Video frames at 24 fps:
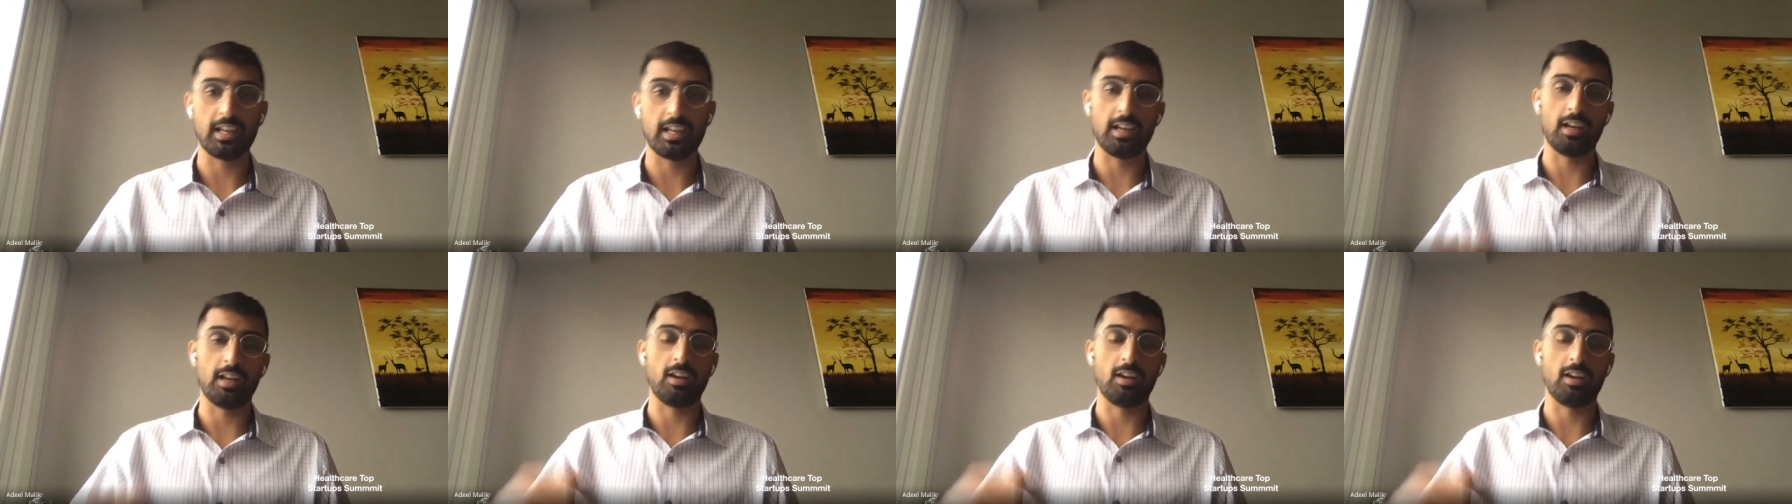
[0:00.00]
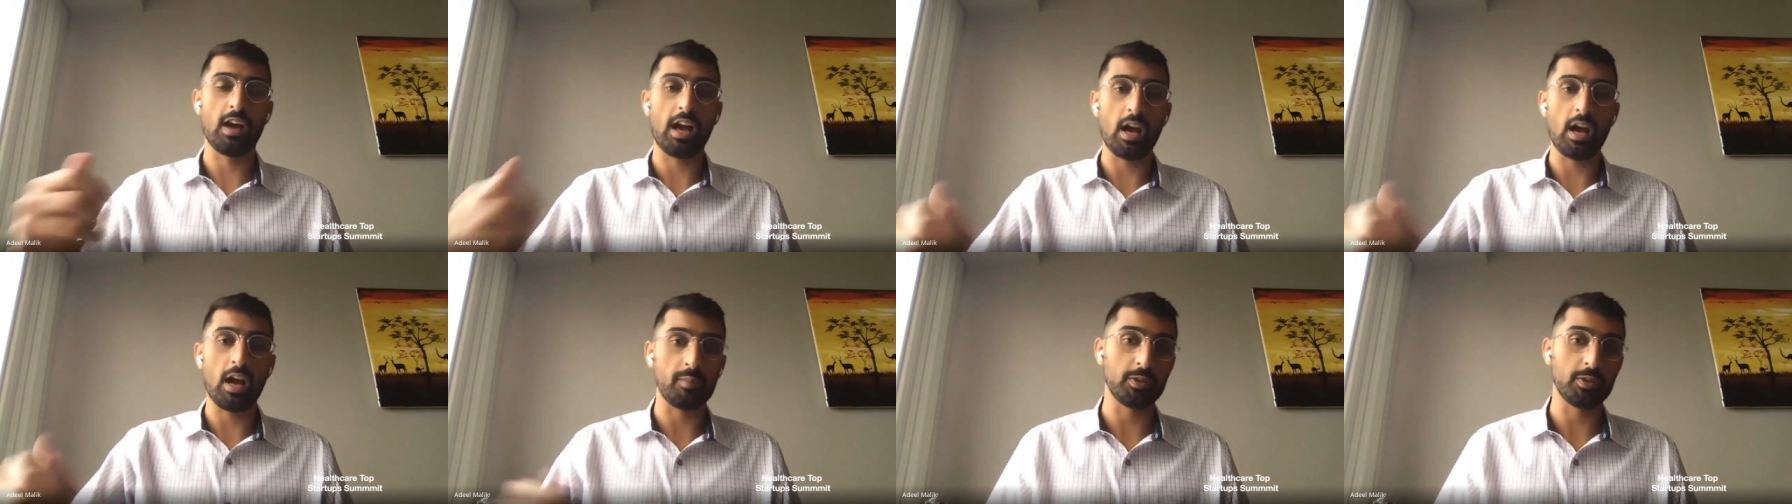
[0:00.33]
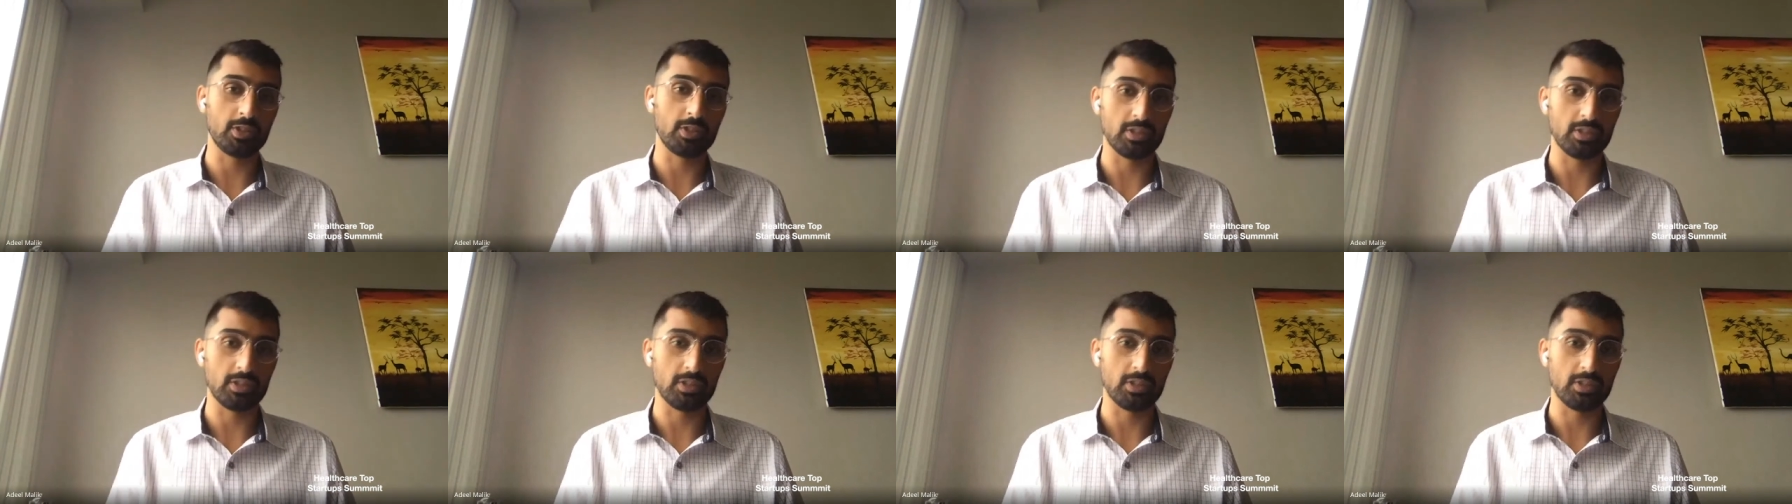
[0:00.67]
care. How much
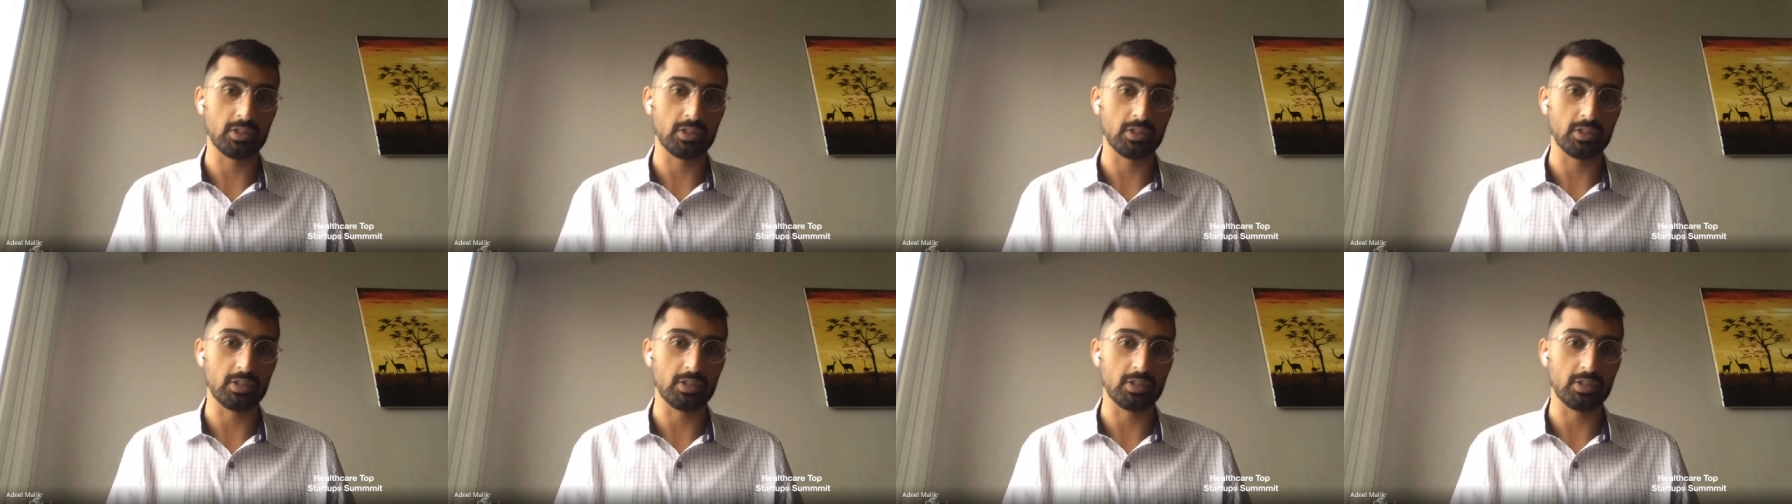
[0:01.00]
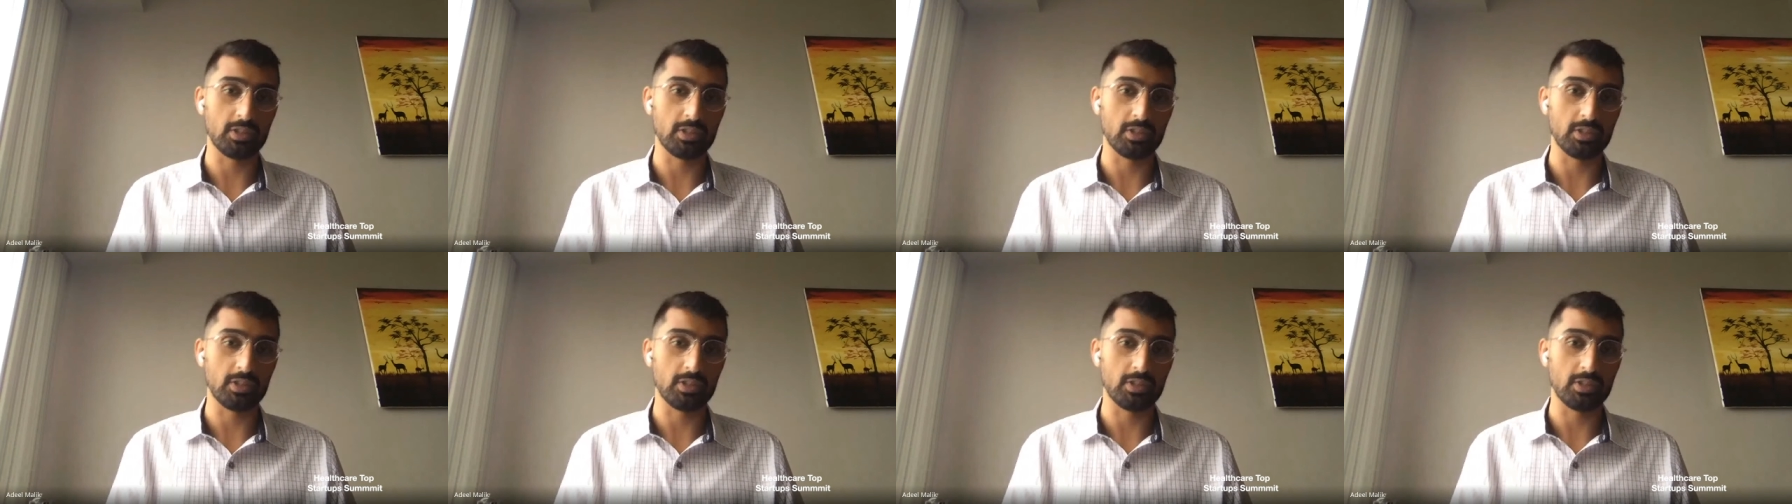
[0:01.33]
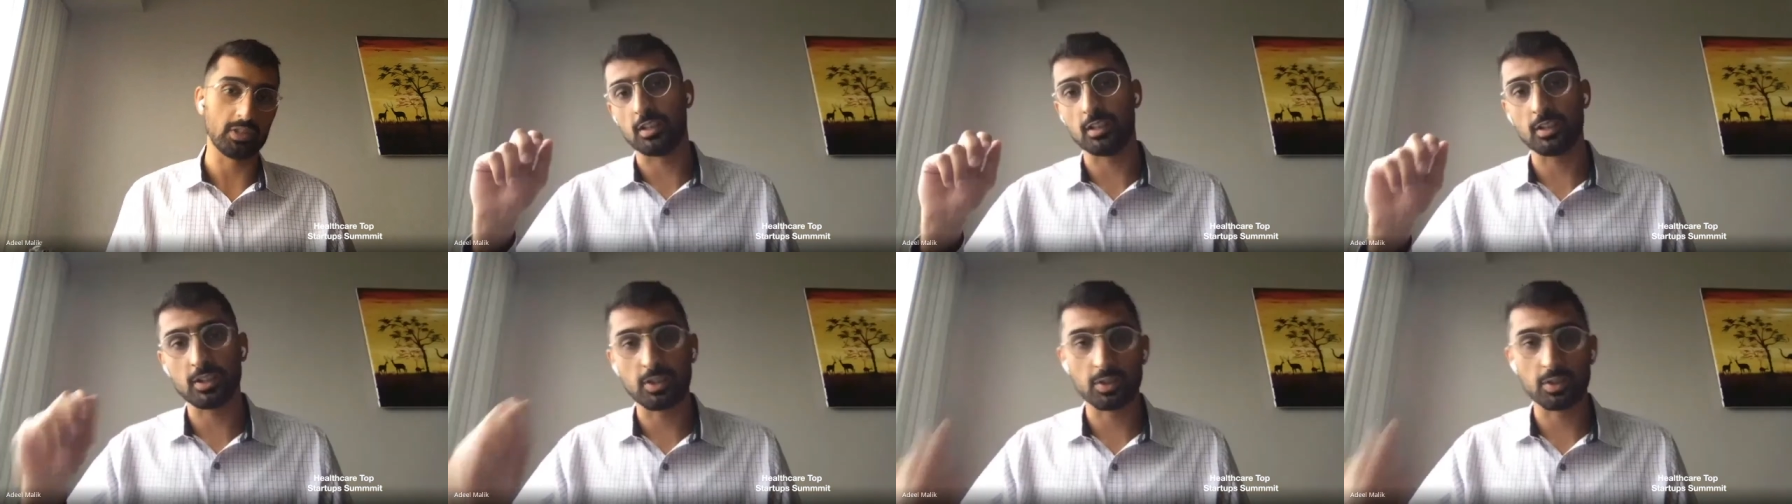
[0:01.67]
is this going to cost me?